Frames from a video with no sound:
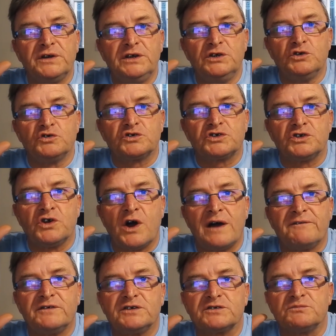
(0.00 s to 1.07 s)
used to not
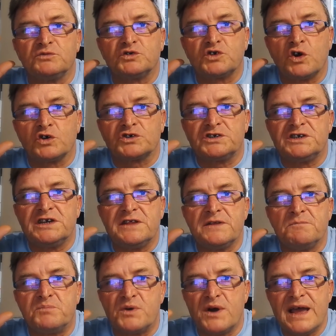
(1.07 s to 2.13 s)
having as much oxygen in the
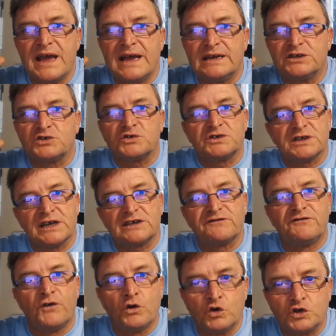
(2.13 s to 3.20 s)
brain, so there's less
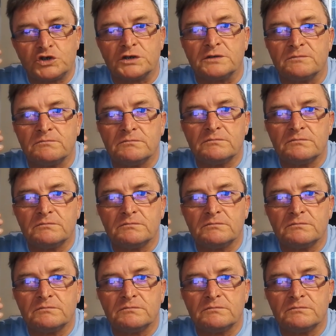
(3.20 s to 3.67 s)
function.